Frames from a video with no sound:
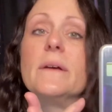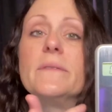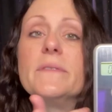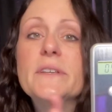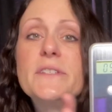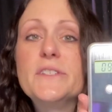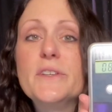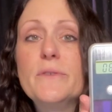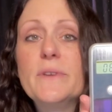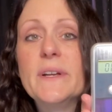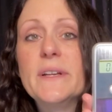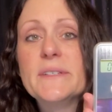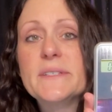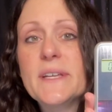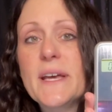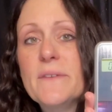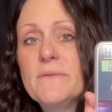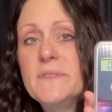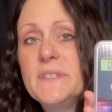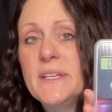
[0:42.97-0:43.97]
This unit
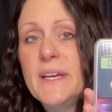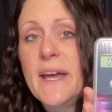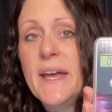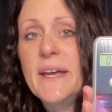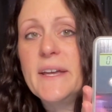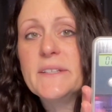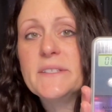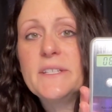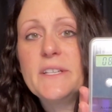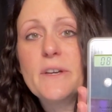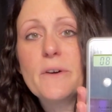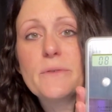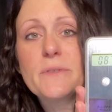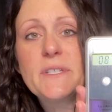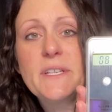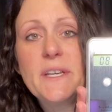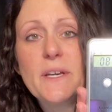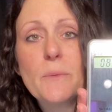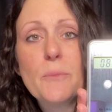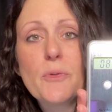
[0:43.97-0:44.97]
is FDA and
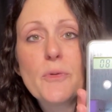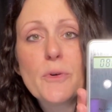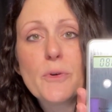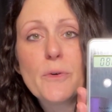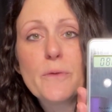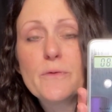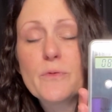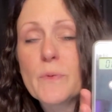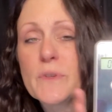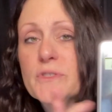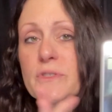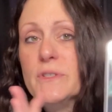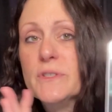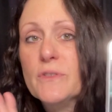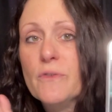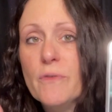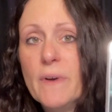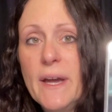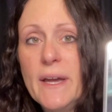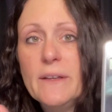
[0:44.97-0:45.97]
DOT approved, which
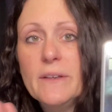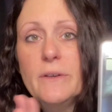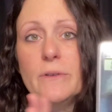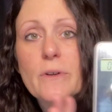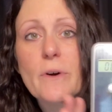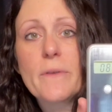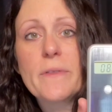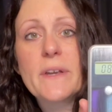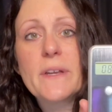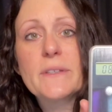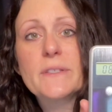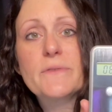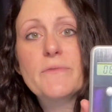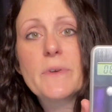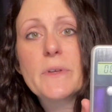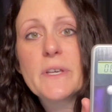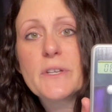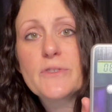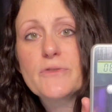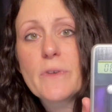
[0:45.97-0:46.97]
is great. You know that it's
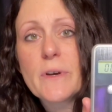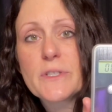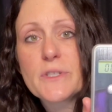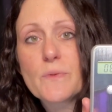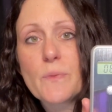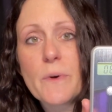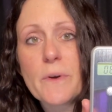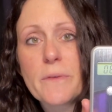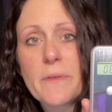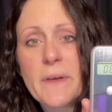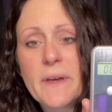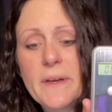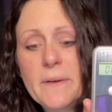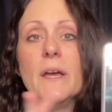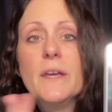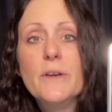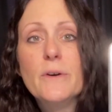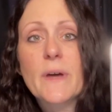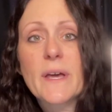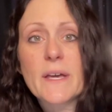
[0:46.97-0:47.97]
really
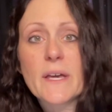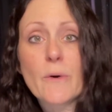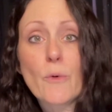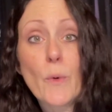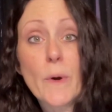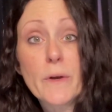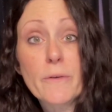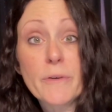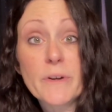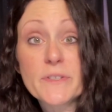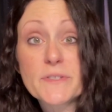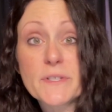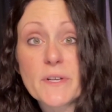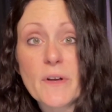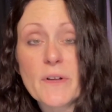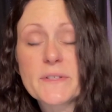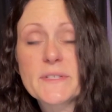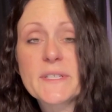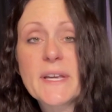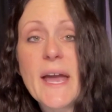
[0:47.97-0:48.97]
trustworthy. You get quick
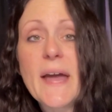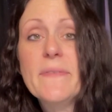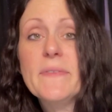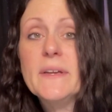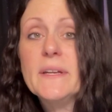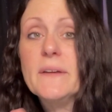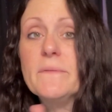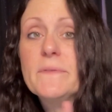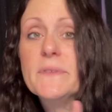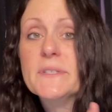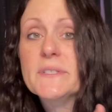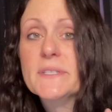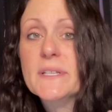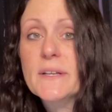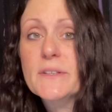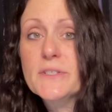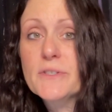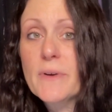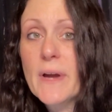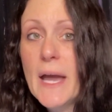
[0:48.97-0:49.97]
results, and then if the
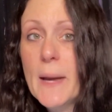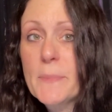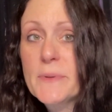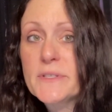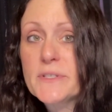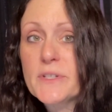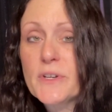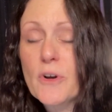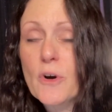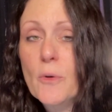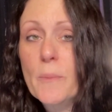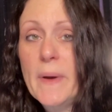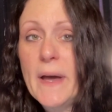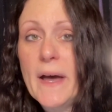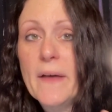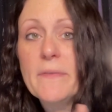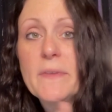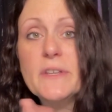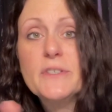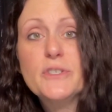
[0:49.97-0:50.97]
sensor happens to go
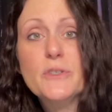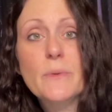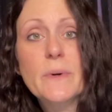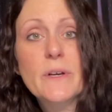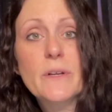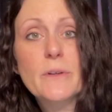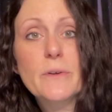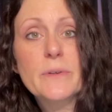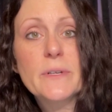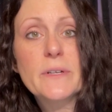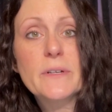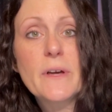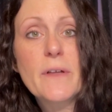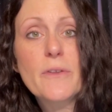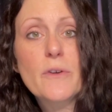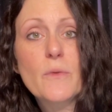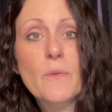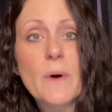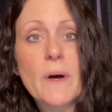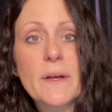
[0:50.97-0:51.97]
bad, they do include
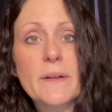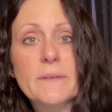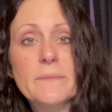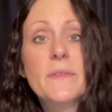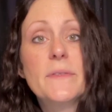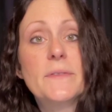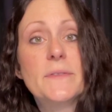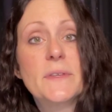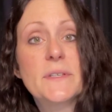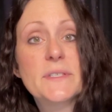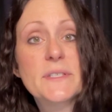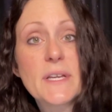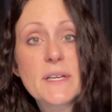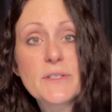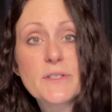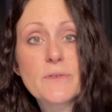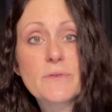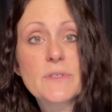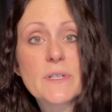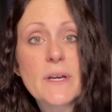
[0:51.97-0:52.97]
another one. The
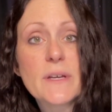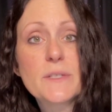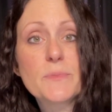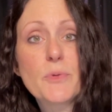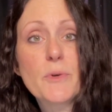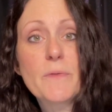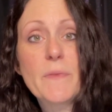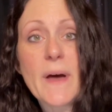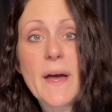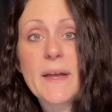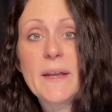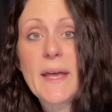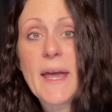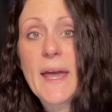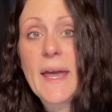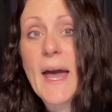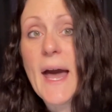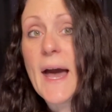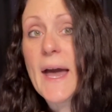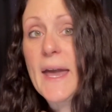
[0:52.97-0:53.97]
sensor does provide
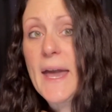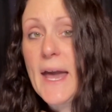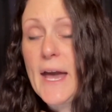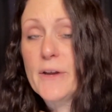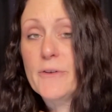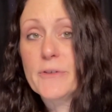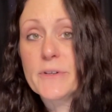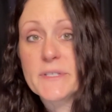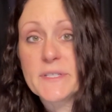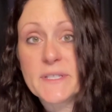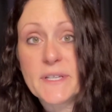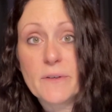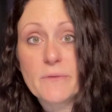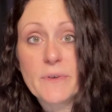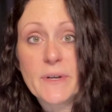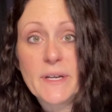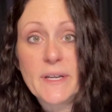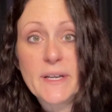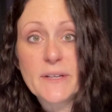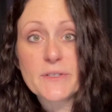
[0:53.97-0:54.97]
a high accuracy
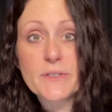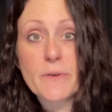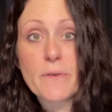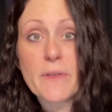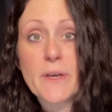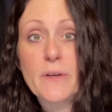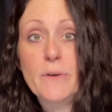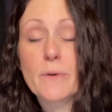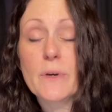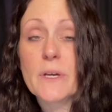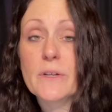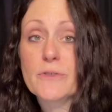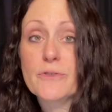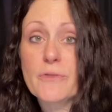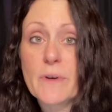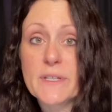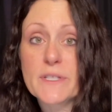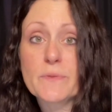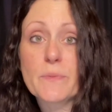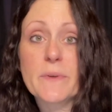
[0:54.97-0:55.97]
reading so that you can
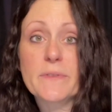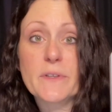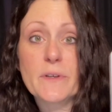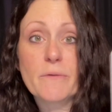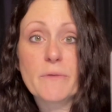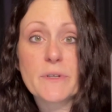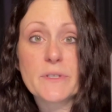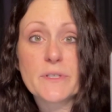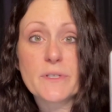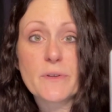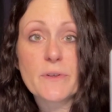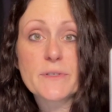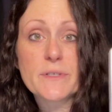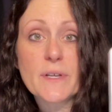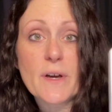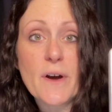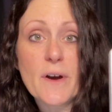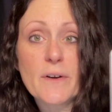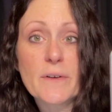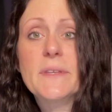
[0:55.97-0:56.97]
trust what the
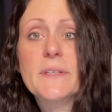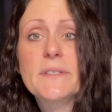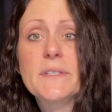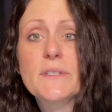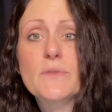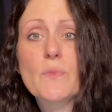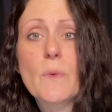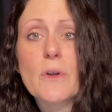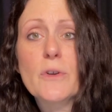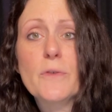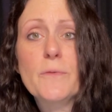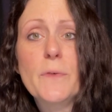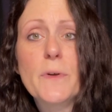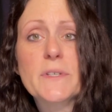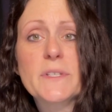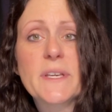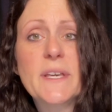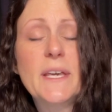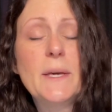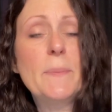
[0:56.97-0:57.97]
results are. This is
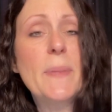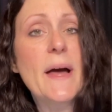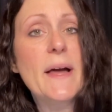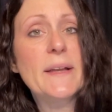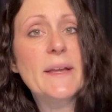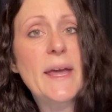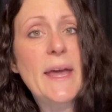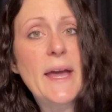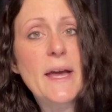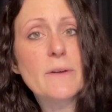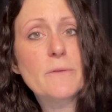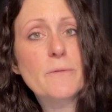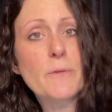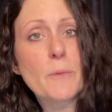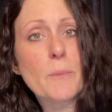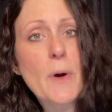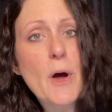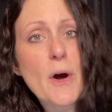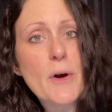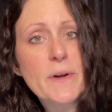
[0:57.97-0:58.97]
wonderful to keep on hand
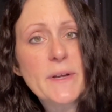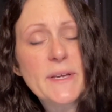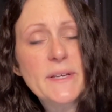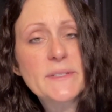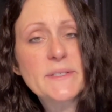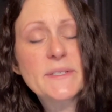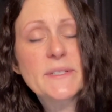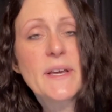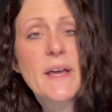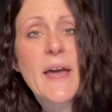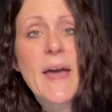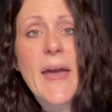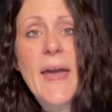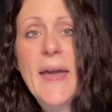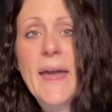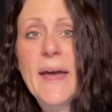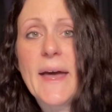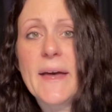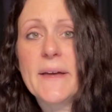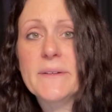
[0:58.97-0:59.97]
for parties
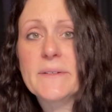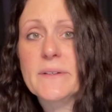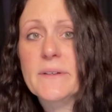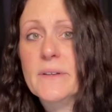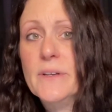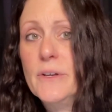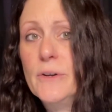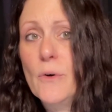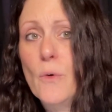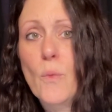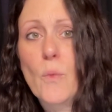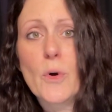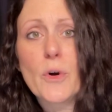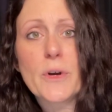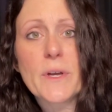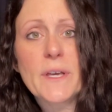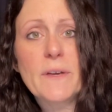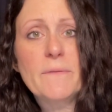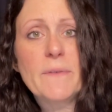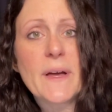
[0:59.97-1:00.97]
and,
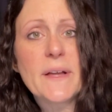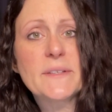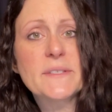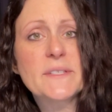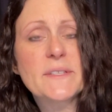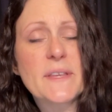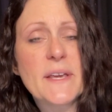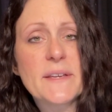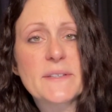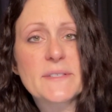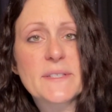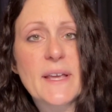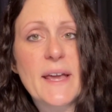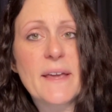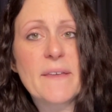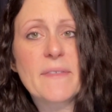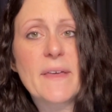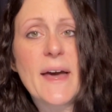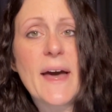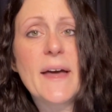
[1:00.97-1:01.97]
work events, things
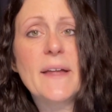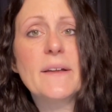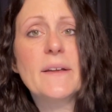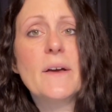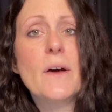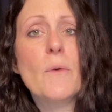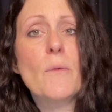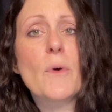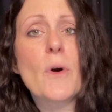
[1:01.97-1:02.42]
like that.